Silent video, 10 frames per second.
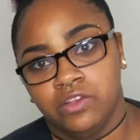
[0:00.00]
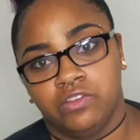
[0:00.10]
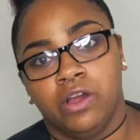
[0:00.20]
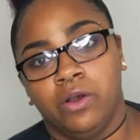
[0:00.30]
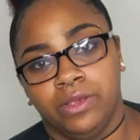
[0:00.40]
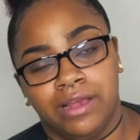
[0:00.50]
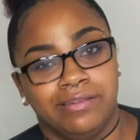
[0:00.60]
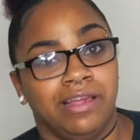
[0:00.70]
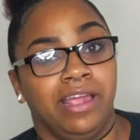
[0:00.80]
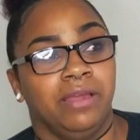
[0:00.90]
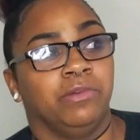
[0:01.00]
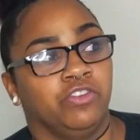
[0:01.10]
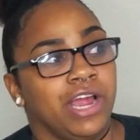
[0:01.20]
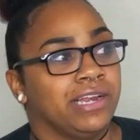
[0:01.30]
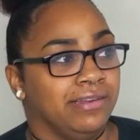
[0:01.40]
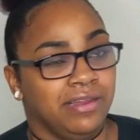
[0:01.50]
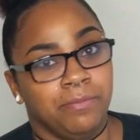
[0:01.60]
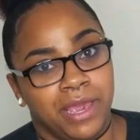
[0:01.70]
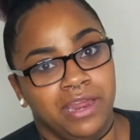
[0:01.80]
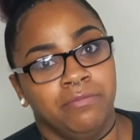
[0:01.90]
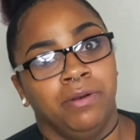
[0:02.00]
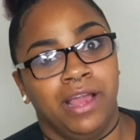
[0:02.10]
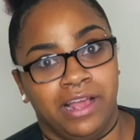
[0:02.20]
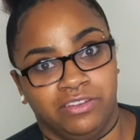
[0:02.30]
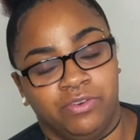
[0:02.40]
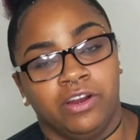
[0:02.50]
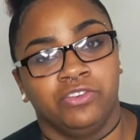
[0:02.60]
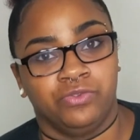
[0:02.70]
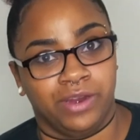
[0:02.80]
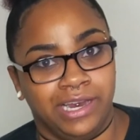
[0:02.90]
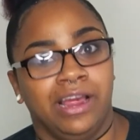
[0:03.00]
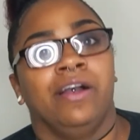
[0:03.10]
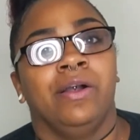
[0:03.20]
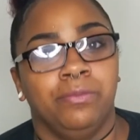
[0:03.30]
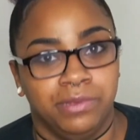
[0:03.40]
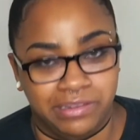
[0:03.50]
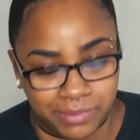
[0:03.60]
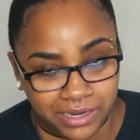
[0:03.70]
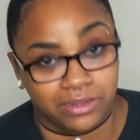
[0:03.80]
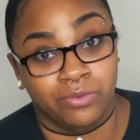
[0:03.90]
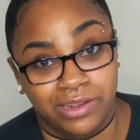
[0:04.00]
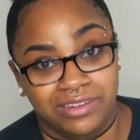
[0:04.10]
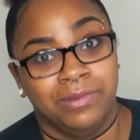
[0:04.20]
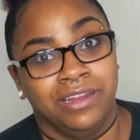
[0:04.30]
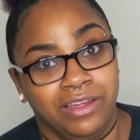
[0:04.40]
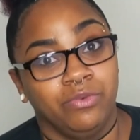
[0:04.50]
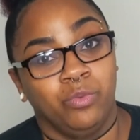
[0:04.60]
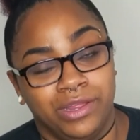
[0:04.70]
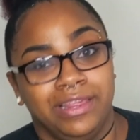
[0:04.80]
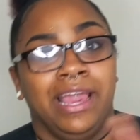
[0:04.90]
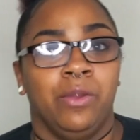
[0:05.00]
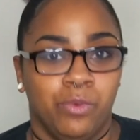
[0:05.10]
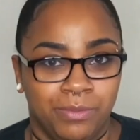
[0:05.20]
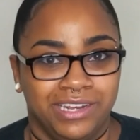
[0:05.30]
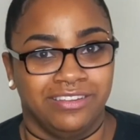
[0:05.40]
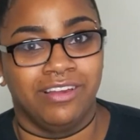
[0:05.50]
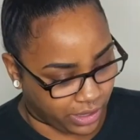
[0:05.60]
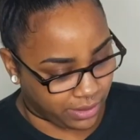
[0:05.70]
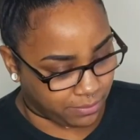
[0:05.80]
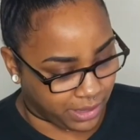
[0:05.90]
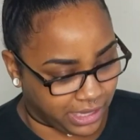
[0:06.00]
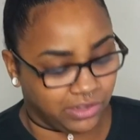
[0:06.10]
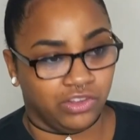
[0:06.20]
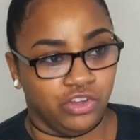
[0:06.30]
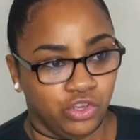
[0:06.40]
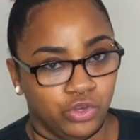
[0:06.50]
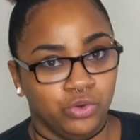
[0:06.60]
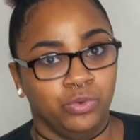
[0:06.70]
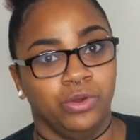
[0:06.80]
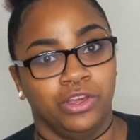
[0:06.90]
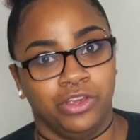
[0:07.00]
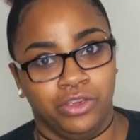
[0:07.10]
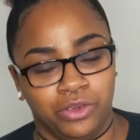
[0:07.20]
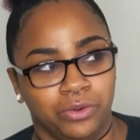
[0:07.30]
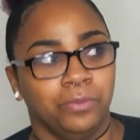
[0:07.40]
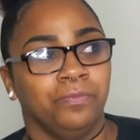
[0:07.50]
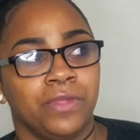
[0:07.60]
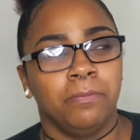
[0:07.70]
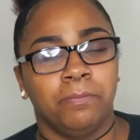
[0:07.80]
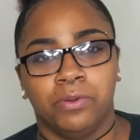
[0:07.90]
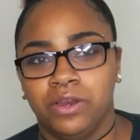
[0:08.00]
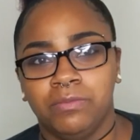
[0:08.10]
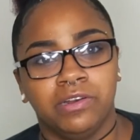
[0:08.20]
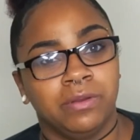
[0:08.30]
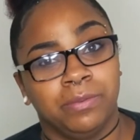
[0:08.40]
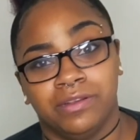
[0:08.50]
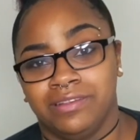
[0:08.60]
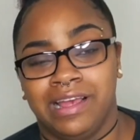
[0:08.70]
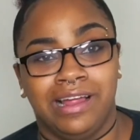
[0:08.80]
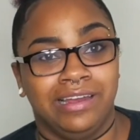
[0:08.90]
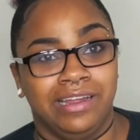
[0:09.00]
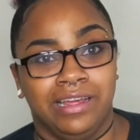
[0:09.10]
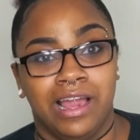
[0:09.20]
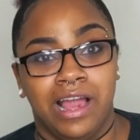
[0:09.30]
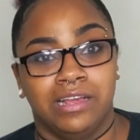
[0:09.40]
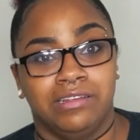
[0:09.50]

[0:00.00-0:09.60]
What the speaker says: So yes, I am attracted to men, but as far as right now, I will be spending the rest of my life with a woman. So what makes you, you? Pretty much my personality.